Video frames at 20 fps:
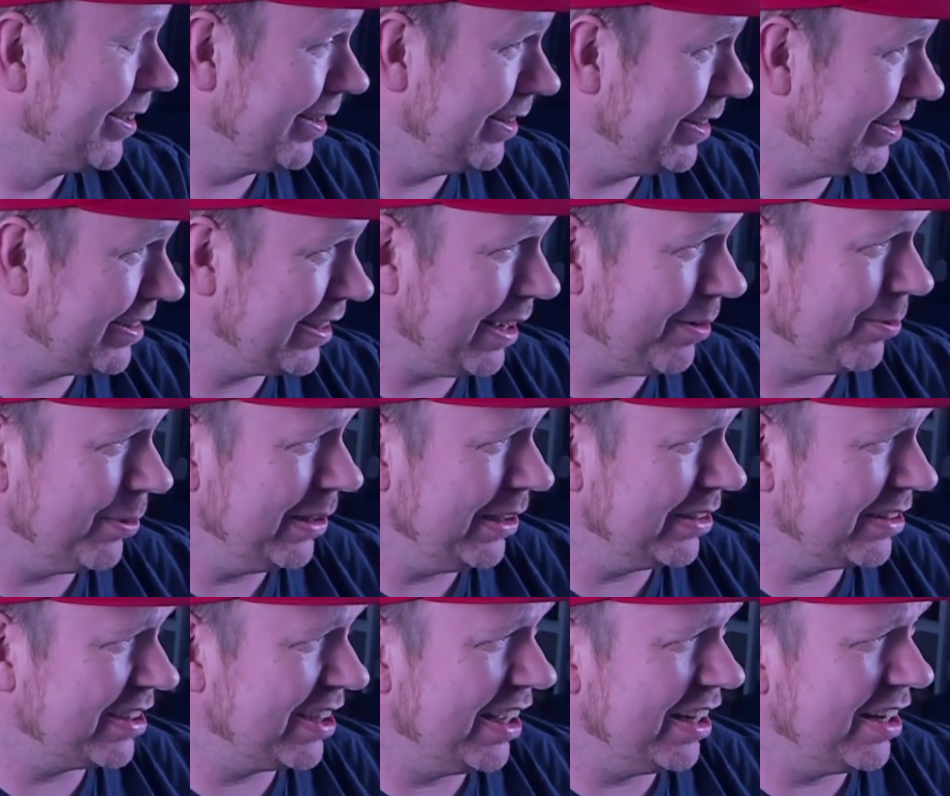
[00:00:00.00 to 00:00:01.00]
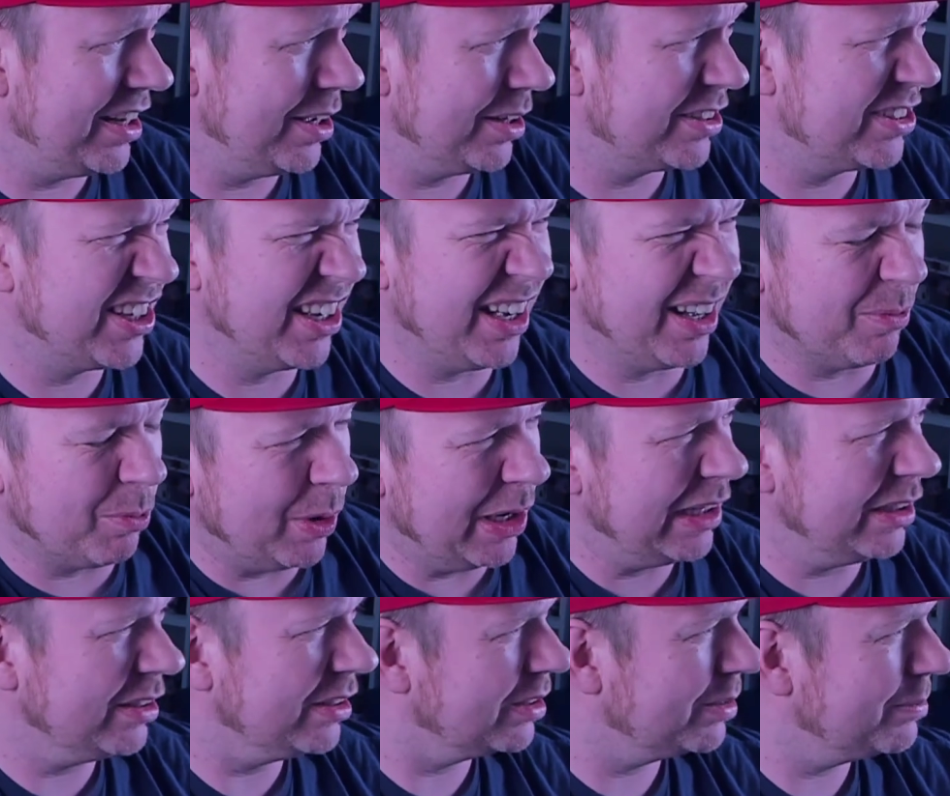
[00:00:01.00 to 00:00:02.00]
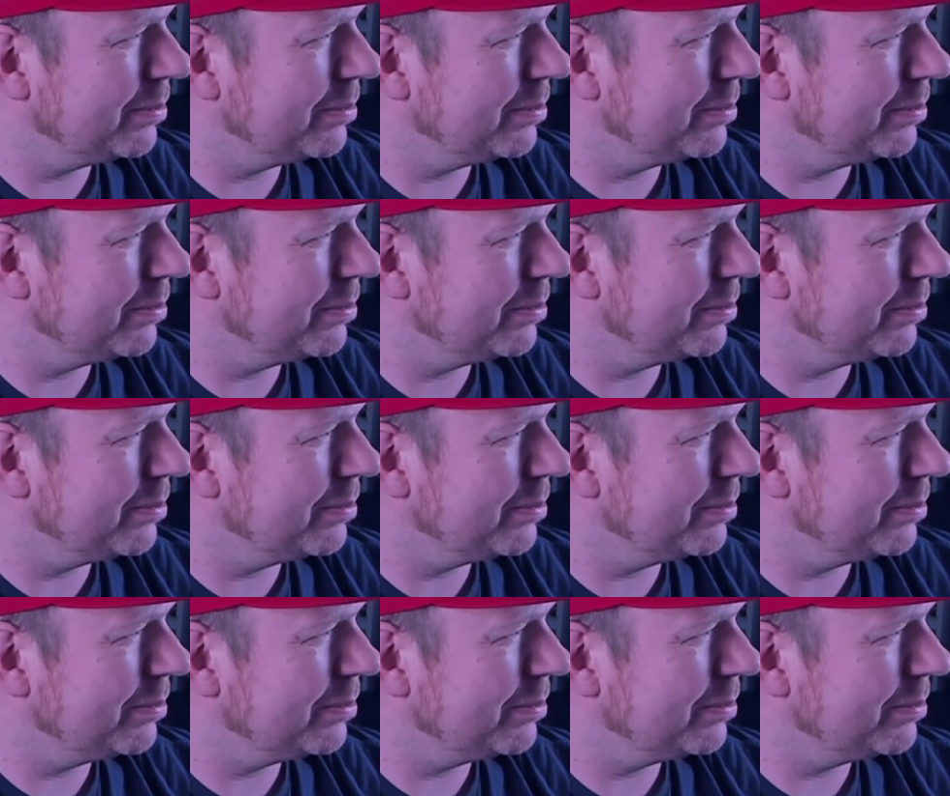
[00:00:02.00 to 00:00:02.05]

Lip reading: Is that Will Turner? Will?